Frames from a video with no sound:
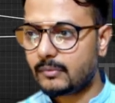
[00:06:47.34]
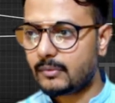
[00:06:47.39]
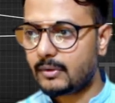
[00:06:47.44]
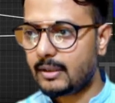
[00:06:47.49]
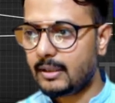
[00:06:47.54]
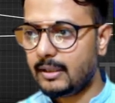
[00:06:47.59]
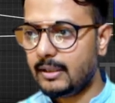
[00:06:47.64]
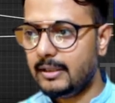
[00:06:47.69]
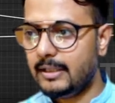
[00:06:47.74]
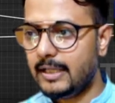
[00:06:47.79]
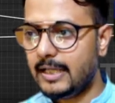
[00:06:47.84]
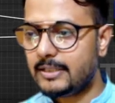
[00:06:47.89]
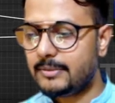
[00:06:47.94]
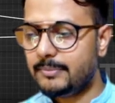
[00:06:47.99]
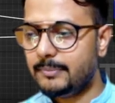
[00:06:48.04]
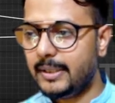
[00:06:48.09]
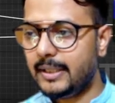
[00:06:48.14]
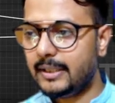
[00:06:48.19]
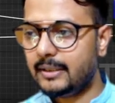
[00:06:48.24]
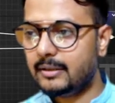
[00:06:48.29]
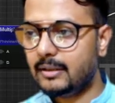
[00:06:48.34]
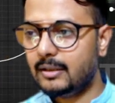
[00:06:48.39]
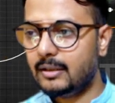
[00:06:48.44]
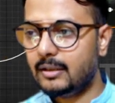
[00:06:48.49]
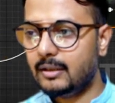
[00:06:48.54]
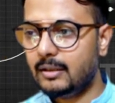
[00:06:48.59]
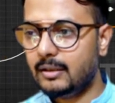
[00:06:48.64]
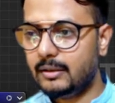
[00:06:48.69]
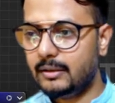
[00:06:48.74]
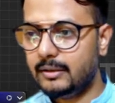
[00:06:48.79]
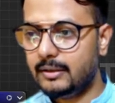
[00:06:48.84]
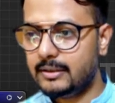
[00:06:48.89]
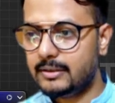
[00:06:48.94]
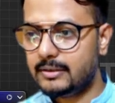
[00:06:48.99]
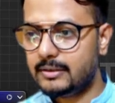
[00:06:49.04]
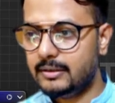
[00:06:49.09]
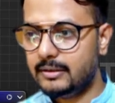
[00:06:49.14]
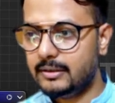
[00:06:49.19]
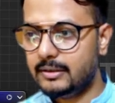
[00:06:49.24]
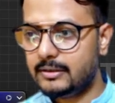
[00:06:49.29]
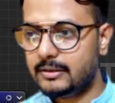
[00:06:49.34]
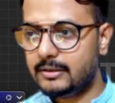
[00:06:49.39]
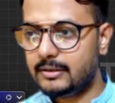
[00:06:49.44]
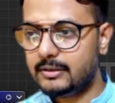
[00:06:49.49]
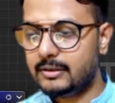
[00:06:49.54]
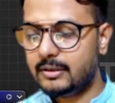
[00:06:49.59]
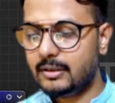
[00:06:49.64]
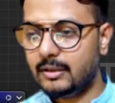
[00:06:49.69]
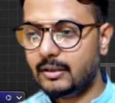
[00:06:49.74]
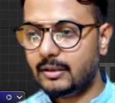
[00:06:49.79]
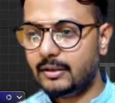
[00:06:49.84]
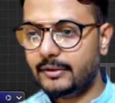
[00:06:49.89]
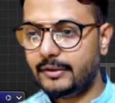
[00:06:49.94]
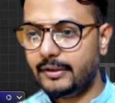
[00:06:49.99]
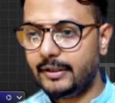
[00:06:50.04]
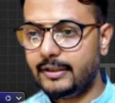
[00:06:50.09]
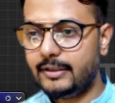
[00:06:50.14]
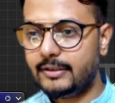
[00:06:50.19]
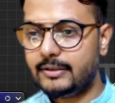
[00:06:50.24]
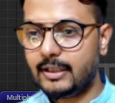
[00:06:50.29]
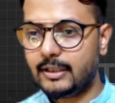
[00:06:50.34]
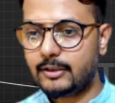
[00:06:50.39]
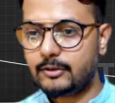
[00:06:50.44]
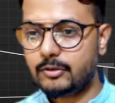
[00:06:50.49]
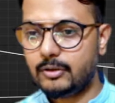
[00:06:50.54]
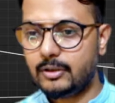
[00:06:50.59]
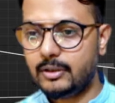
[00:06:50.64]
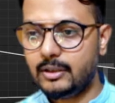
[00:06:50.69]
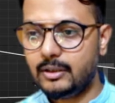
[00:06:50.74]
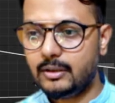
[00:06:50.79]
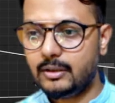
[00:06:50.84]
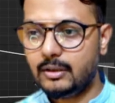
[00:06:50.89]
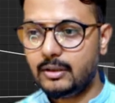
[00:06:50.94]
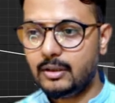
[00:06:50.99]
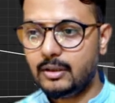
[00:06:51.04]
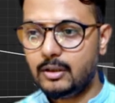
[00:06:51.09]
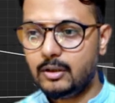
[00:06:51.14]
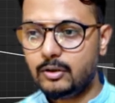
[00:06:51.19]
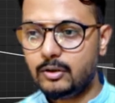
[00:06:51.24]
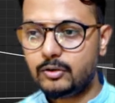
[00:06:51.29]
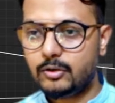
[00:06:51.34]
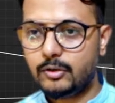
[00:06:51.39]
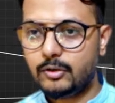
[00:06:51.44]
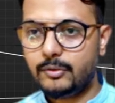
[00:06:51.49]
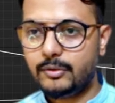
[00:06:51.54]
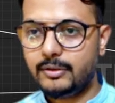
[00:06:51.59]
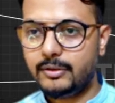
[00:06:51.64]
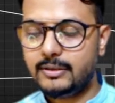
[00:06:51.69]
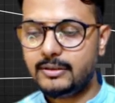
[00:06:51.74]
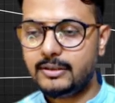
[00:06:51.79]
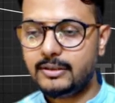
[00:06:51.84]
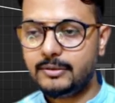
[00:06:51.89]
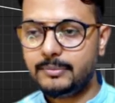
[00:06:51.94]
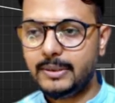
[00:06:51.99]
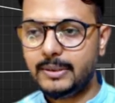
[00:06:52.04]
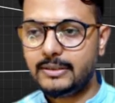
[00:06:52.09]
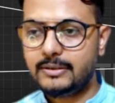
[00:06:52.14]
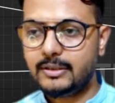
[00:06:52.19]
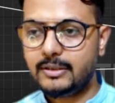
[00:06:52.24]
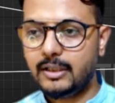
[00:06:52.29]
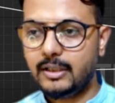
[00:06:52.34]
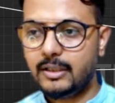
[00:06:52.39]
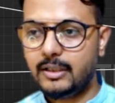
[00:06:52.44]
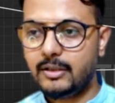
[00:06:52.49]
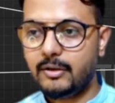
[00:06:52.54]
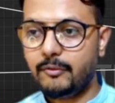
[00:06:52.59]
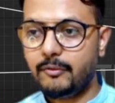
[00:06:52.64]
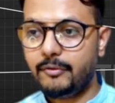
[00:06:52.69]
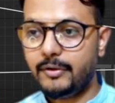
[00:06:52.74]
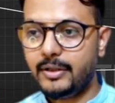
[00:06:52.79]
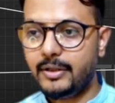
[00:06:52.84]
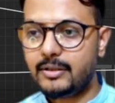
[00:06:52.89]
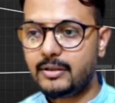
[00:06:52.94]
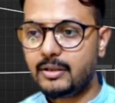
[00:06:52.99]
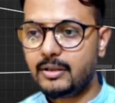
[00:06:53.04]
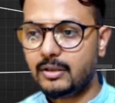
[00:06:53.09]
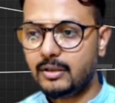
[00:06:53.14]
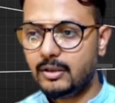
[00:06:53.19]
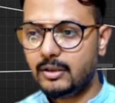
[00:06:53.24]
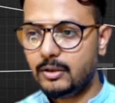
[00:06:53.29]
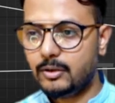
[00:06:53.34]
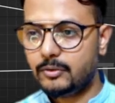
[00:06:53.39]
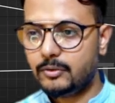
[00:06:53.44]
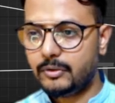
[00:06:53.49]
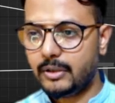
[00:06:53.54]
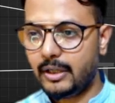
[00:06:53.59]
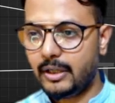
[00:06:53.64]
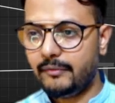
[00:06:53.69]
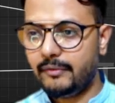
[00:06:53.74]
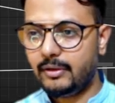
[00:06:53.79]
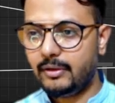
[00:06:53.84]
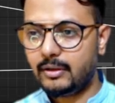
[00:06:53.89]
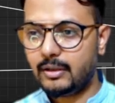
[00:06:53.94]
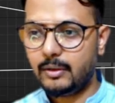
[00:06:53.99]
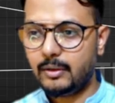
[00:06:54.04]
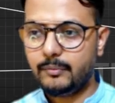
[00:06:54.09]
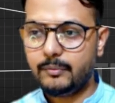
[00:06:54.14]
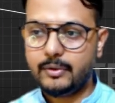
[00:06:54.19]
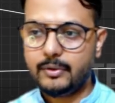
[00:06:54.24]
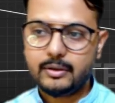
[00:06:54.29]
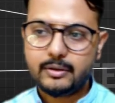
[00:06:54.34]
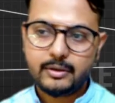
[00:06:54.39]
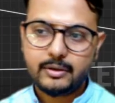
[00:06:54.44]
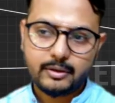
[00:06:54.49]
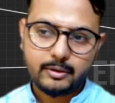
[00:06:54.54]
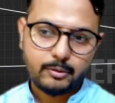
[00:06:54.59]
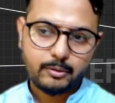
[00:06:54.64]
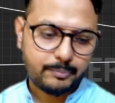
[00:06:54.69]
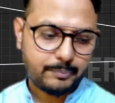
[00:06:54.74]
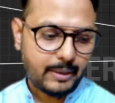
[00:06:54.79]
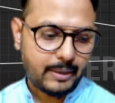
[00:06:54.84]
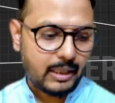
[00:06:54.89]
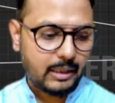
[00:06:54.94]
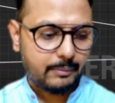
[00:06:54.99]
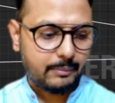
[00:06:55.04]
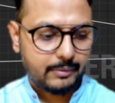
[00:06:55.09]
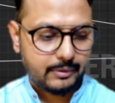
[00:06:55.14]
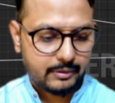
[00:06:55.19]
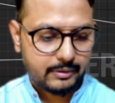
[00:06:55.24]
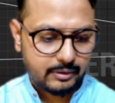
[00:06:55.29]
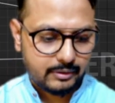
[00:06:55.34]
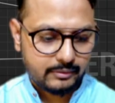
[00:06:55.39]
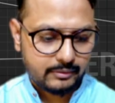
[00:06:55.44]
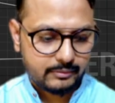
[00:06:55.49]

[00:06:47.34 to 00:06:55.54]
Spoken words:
let's make the this is the radius actually. So this is basically the width. So I will convert it to parameter